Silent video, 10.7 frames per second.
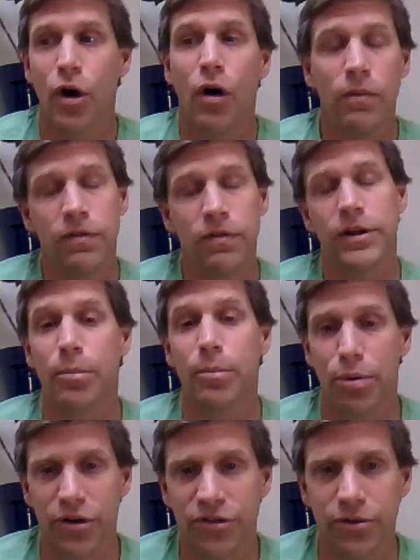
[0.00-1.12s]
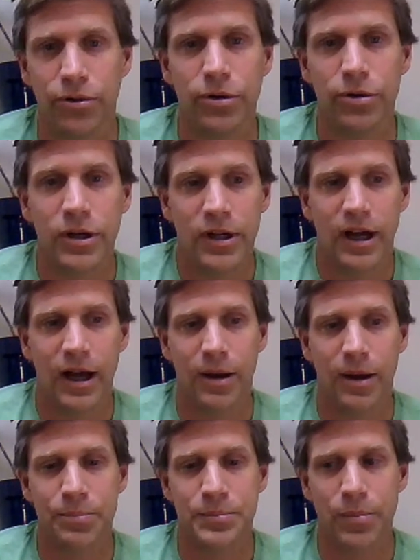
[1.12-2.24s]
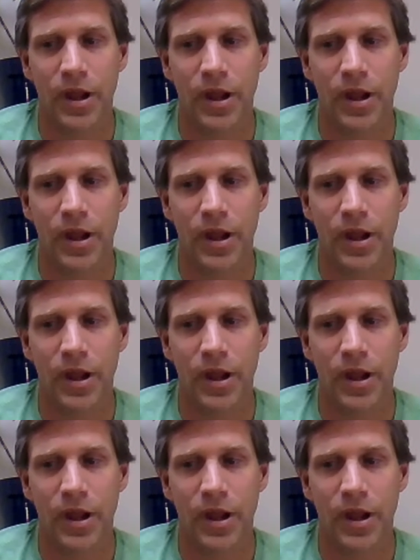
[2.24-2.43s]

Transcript: hopefully pursue um,